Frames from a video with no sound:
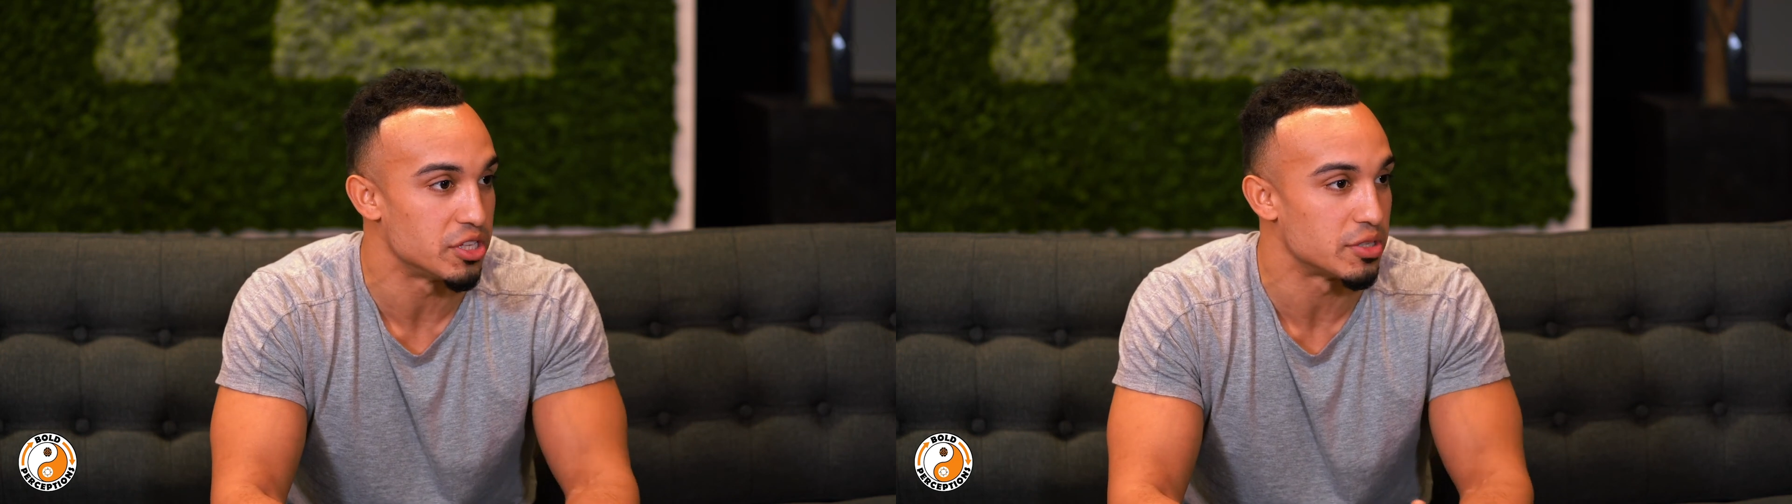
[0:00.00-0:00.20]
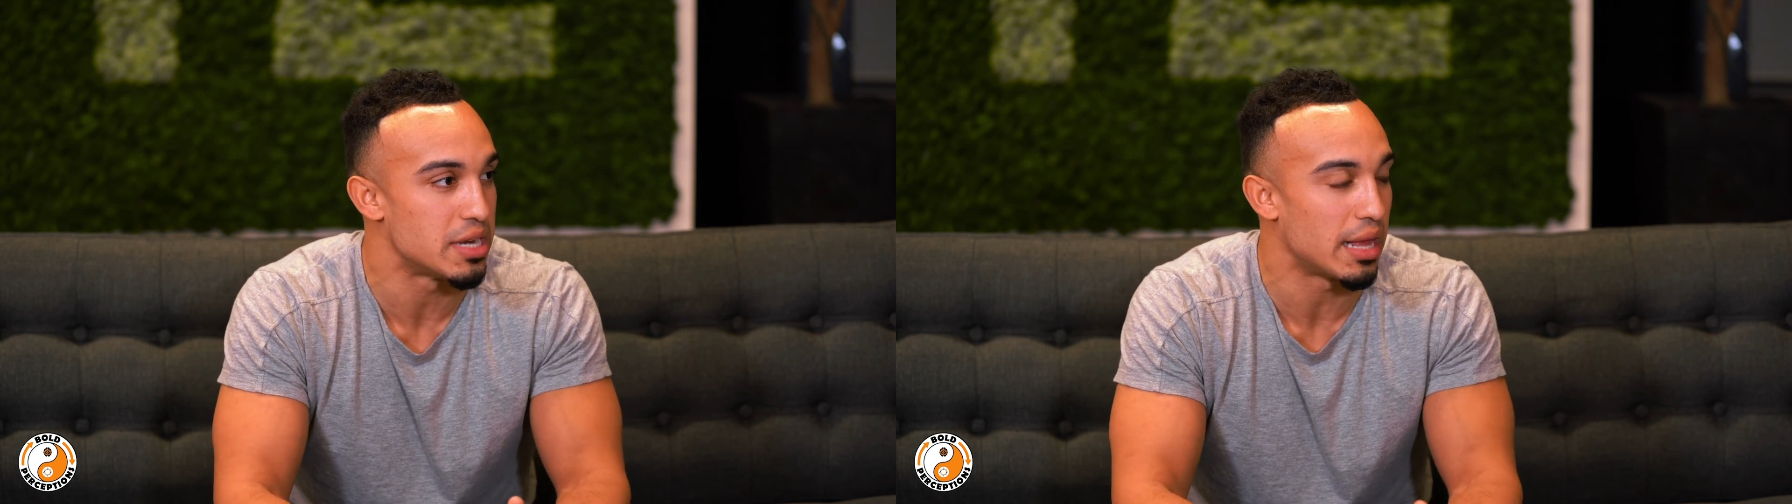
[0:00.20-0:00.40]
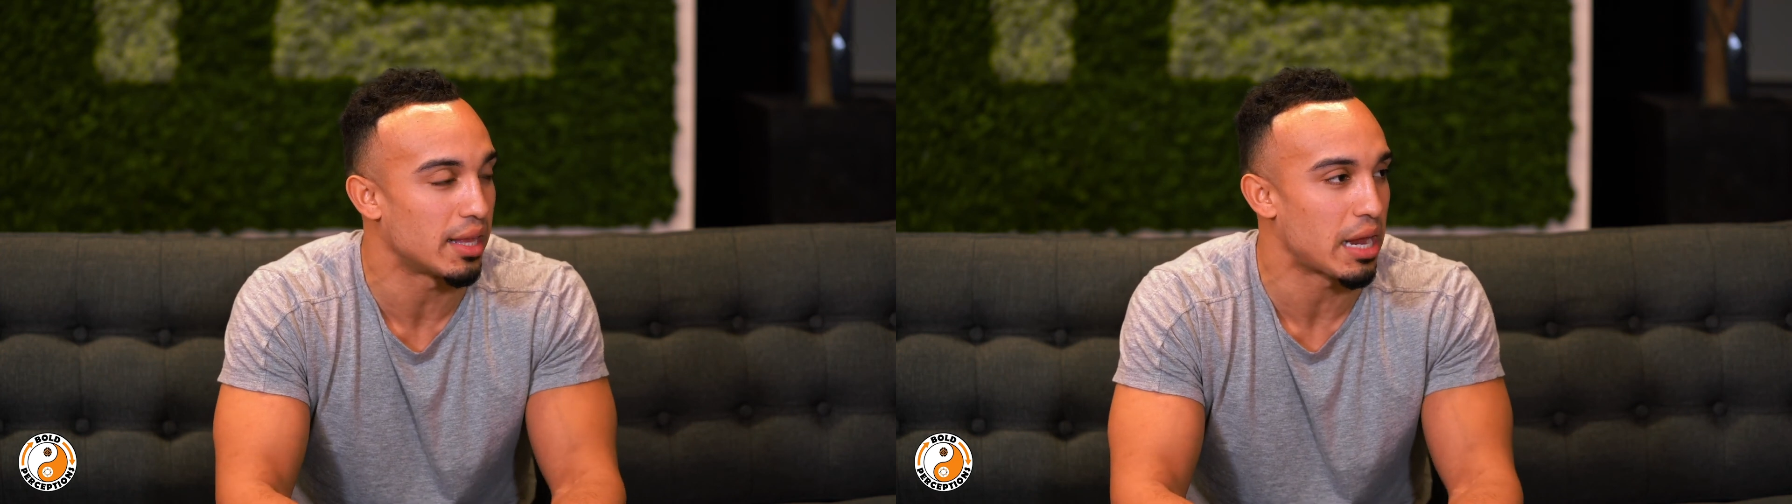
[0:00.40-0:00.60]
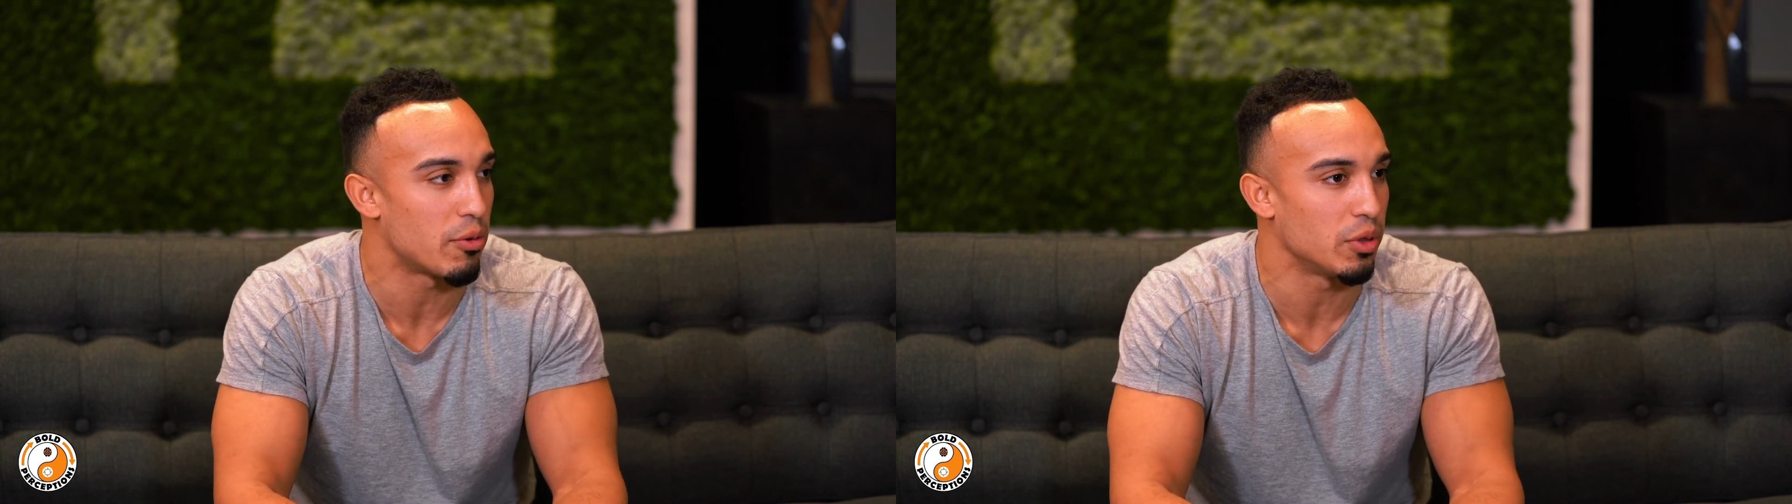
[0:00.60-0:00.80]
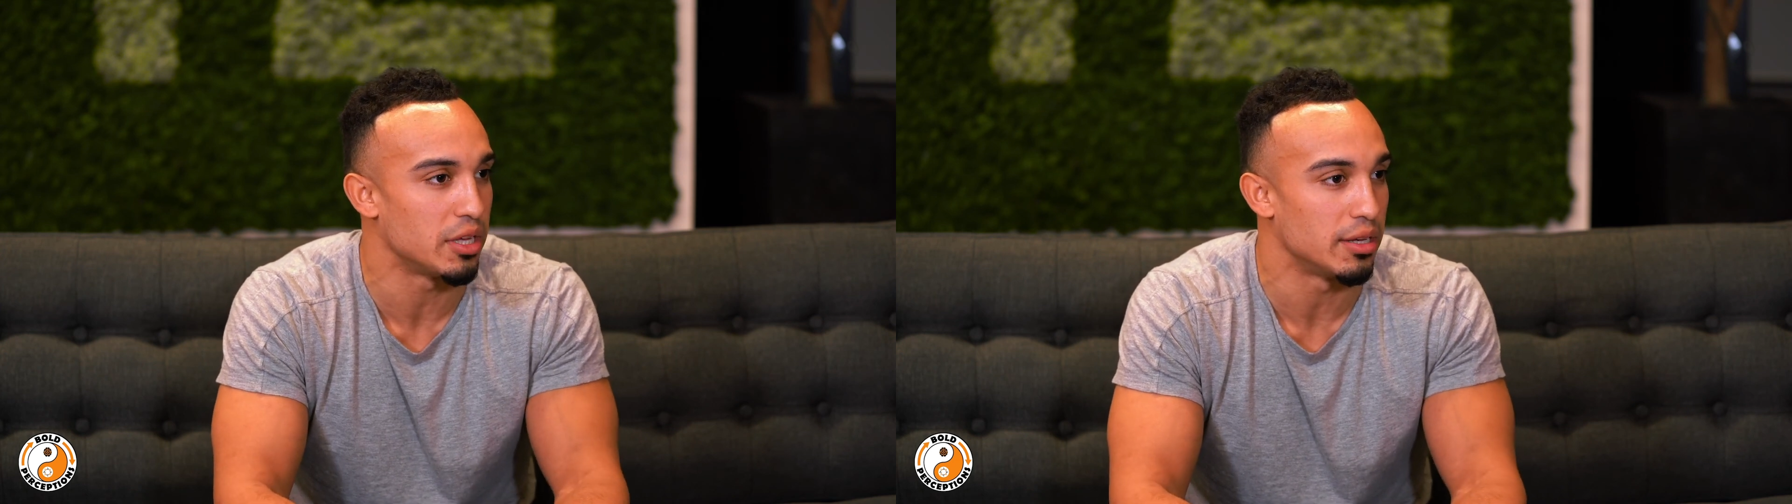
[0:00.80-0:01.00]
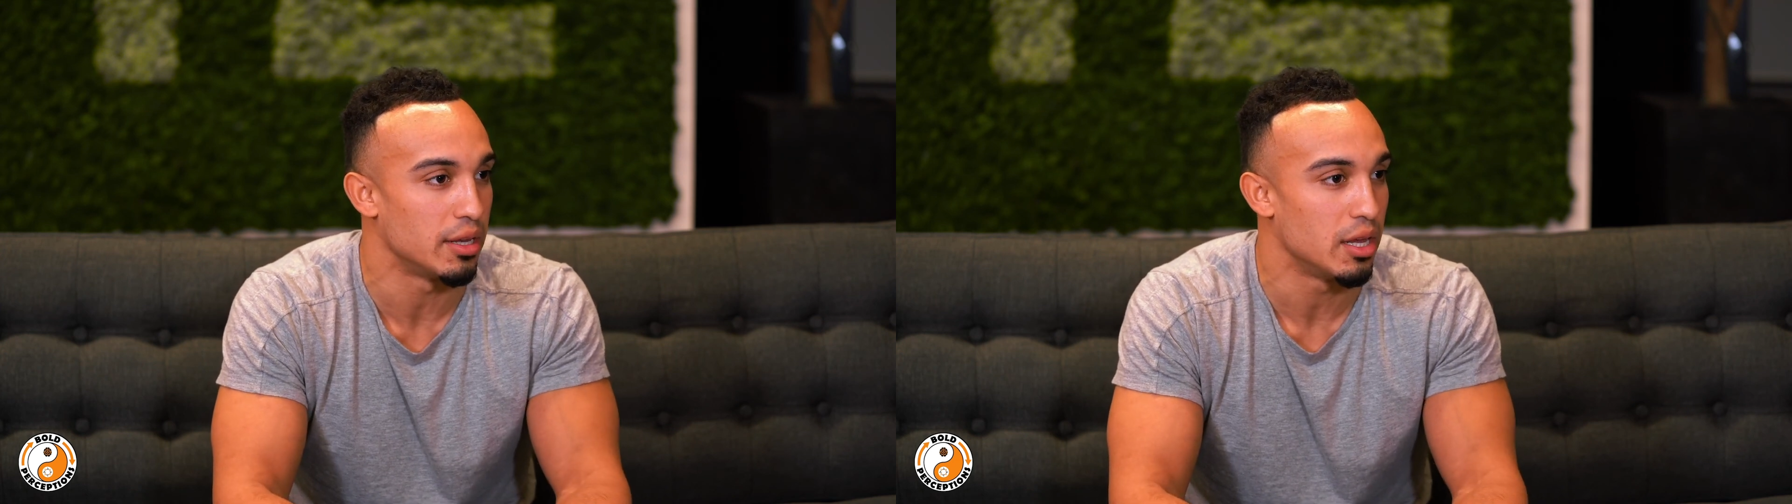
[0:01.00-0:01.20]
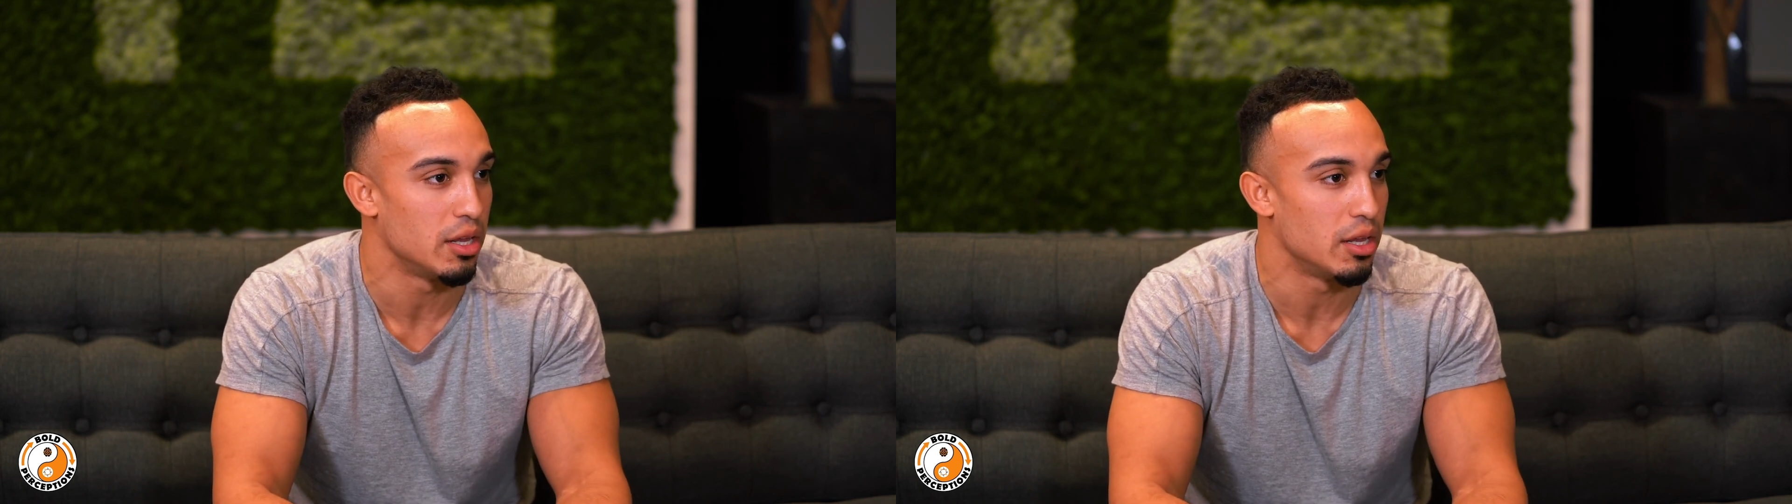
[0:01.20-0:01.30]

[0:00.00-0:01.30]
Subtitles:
So it's not like I really